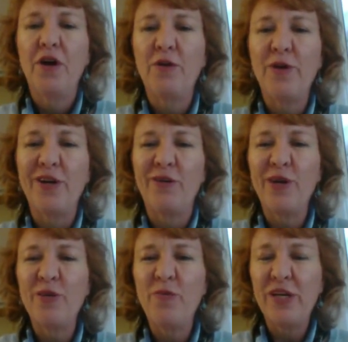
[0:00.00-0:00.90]
All right,
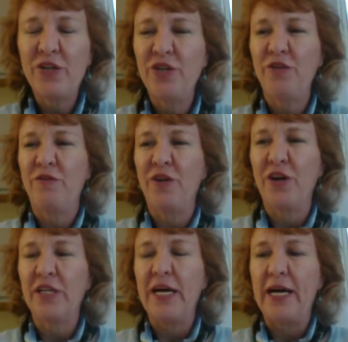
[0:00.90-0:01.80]
already week 2 for
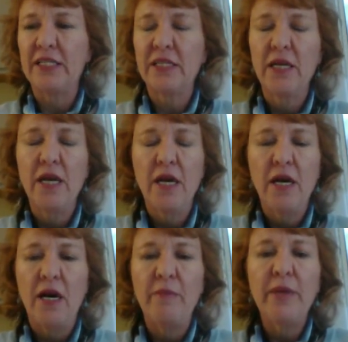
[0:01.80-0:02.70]
our class.
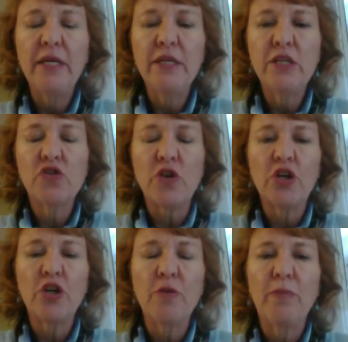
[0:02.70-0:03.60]
In
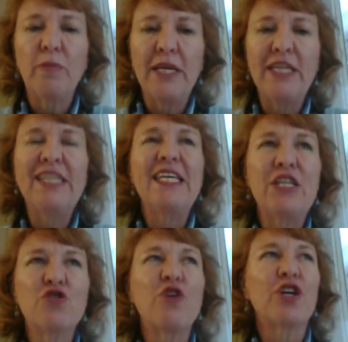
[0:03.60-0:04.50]
the
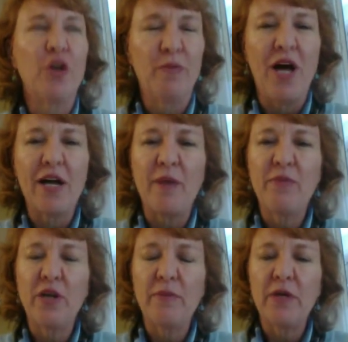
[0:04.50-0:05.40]
instructor block, I
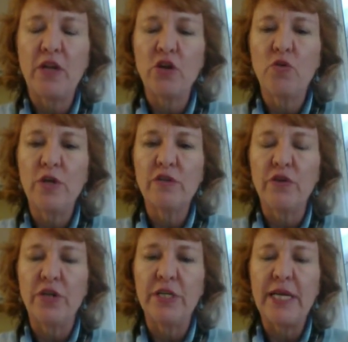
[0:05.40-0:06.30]
put up another quiz
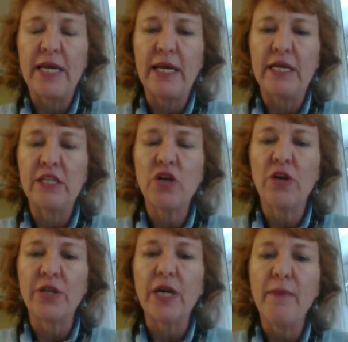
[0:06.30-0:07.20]
for you to take, and it's
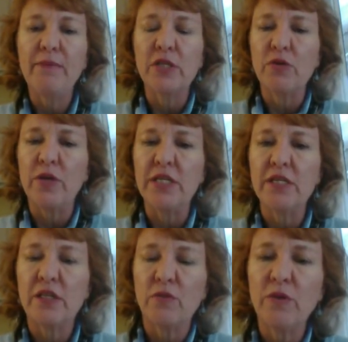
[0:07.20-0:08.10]
called the Compass
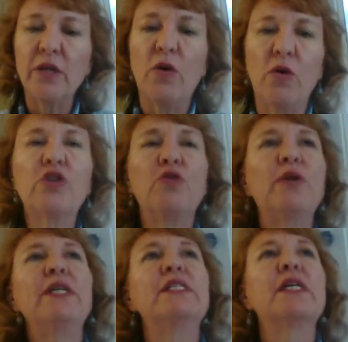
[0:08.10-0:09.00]
Quiz. It's a really old
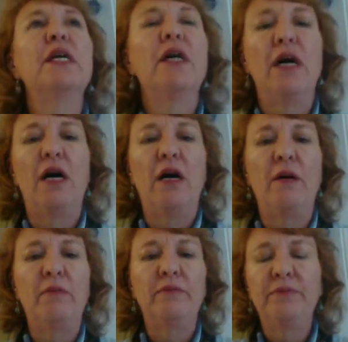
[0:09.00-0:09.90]
quiz,
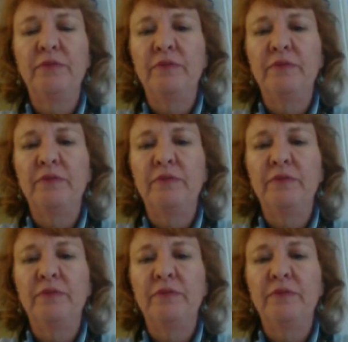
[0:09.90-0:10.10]
been